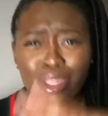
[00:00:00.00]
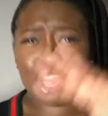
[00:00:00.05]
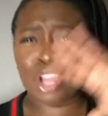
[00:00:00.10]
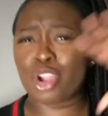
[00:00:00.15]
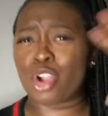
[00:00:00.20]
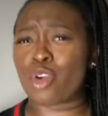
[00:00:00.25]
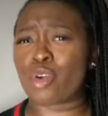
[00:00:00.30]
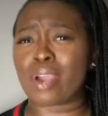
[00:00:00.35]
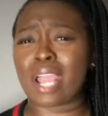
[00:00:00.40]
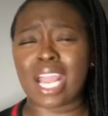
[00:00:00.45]

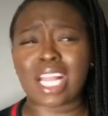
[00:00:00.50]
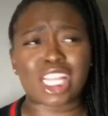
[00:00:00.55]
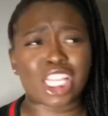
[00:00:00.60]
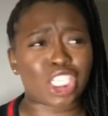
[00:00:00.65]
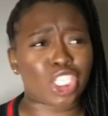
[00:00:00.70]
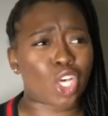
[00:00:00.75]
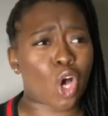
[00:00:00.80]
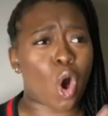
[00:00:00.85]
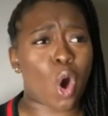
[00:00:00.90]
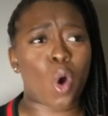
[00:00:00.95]
create
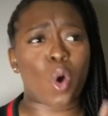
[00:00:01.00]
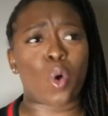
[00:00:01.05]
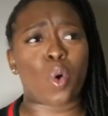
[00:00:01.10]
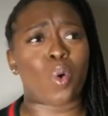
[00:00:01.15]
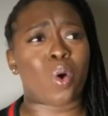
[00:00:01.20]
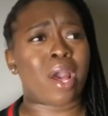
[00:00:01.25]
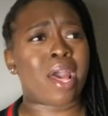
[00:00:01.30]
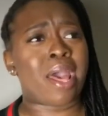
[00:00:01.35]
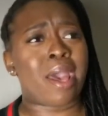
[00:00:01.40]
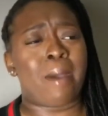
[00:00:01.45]
this
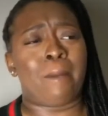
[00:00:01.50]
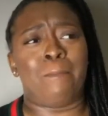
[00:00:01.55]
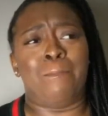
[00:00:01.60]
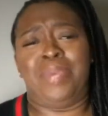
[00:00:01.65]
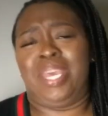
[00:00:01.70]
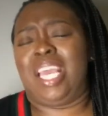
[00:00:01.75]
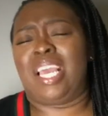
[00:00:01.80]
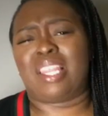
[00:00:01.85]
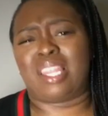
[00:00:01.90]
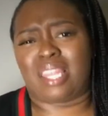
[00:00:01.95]
whole
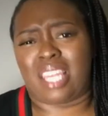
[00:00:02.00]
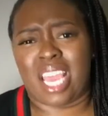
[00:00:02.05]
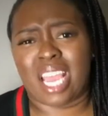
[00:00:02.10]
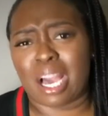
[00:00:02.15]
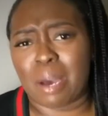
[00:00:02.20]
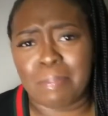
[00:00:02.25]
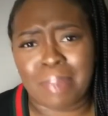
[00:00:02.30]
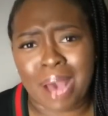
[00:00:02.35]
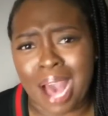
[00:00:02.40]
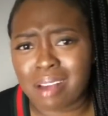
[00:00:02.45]
big thing
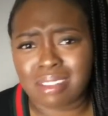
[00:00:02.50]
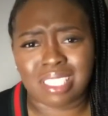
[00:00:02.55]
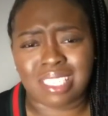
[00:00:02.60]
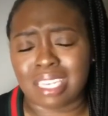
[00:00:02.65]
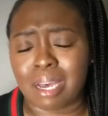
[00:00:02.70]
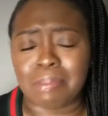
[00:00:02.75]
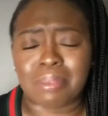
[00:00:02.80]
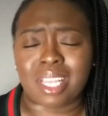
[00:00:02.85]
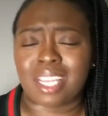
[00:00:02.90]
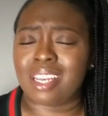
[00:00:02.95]
about
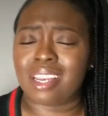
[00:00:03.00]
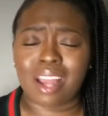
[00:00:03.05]
something.